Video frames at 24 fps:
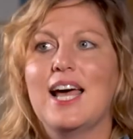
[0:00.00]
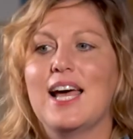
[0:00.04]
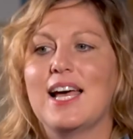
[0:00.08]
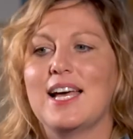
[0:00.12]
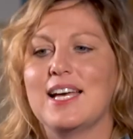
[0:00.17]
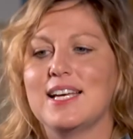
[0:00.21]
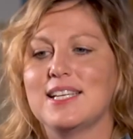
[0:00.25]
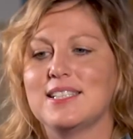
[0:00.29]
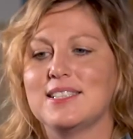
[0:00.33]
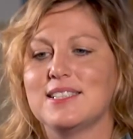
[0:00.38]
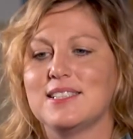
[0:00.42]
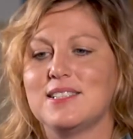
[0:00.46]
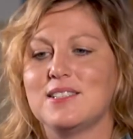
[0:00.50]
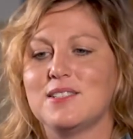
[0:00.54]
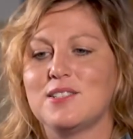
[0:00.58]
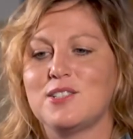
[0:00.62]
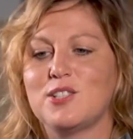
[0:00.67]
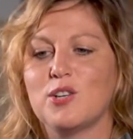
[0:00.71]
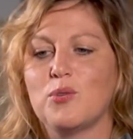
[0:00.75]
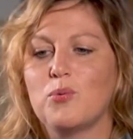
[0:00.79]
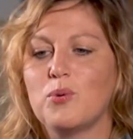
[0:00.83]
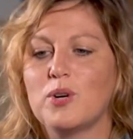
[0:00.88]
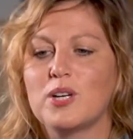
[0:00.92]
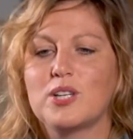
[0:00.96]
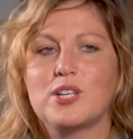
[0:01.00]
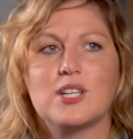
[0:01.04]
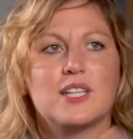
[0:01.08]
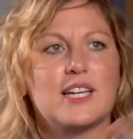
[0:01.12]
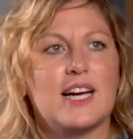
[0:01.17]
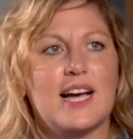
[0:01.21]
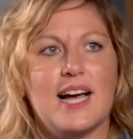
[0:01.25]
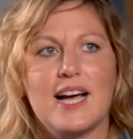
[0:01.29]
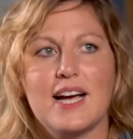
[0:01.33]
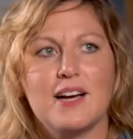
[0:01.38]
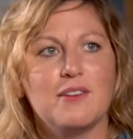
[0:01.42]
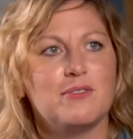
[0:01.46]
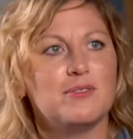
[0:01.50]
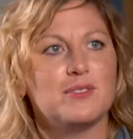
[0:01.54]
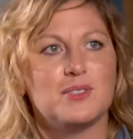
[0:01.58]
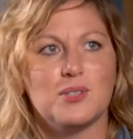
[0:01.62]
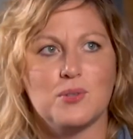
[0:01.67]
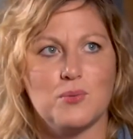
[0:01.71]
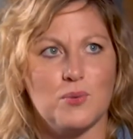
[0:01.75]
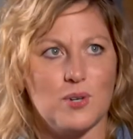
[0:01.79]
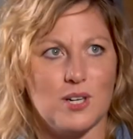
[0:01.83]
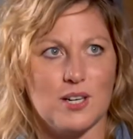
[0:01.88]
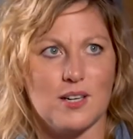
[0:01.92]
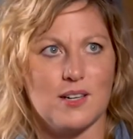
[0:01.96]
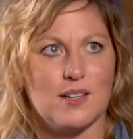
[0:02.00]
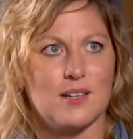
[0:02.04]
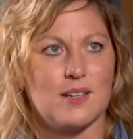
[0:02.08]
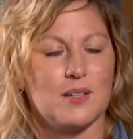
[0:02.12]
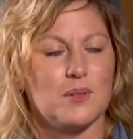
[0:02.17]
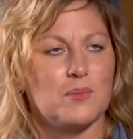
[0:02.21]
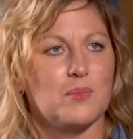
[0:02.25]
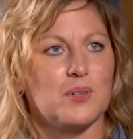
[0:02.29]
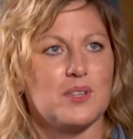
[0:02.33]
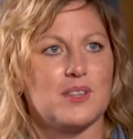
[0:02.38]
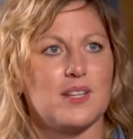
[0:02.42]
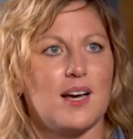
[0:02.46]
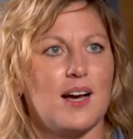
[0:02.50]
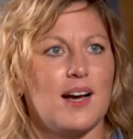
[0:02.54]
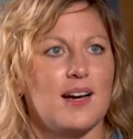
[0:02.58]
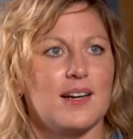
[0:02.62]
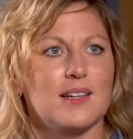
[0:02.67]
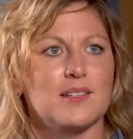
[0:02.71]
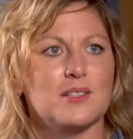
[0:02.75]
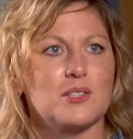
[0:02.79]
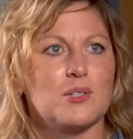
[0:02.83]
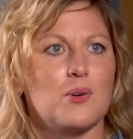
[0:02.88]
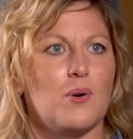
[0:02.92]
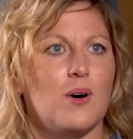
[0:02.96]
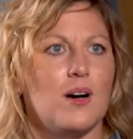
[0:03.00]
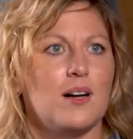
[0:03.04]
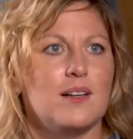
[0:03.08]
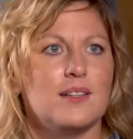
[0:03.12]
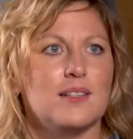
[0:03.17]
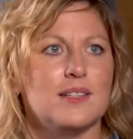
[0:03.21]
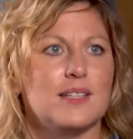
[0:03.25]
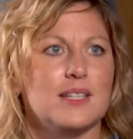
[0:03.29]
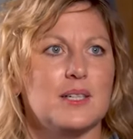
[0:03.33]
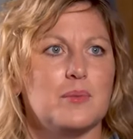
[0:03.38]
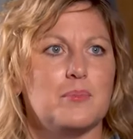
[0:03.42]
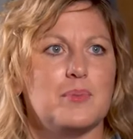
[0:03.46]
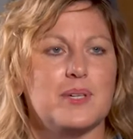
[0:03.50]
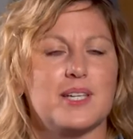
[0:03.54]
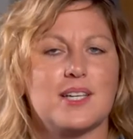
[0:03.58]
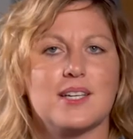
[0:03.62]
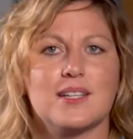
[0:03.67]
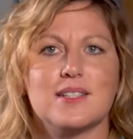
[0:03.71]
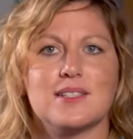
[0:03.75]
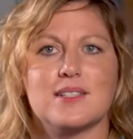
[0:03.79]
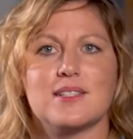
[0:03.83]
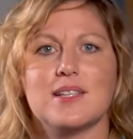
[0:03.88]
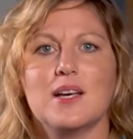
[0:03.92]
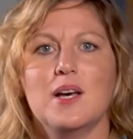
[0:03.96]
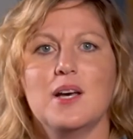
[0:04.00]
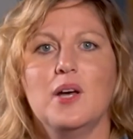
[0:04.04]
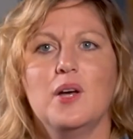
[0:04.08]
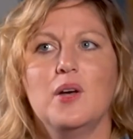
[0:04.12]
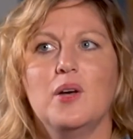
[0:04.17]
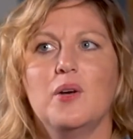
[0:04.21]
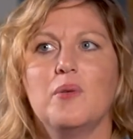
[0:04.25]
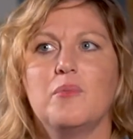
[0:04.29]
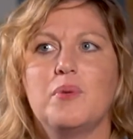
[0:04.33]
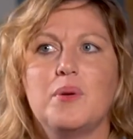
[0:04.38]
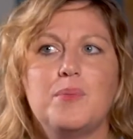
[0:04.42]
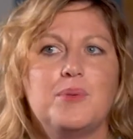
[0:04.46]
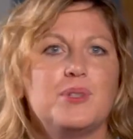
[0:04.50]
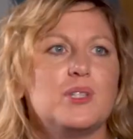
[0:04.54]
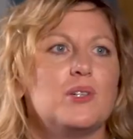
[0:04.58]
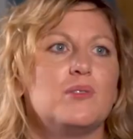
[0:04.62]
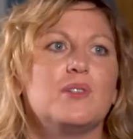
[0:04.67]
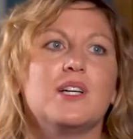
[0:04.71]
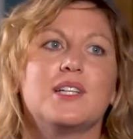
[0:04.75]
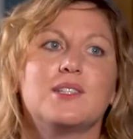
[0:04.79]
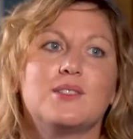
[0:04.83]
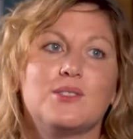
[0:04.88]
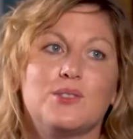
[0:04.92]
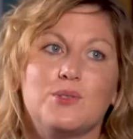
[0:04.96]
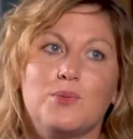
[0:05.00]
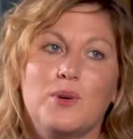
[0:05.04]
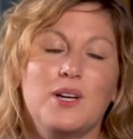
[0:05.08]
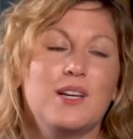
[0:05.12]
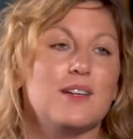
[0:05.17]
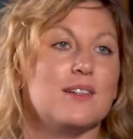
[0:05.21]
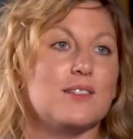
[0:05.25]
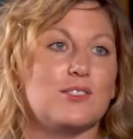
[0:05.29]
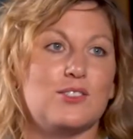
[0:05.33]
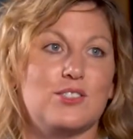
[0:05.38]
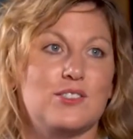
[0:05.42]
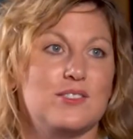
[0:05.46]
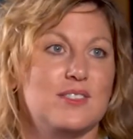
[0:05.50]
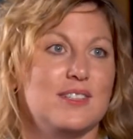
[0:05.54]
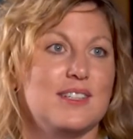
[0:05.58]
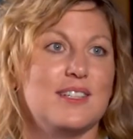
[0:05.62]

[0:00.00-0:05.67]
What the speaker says: And so we're going to have to work with the highest quality because people don't like to switch.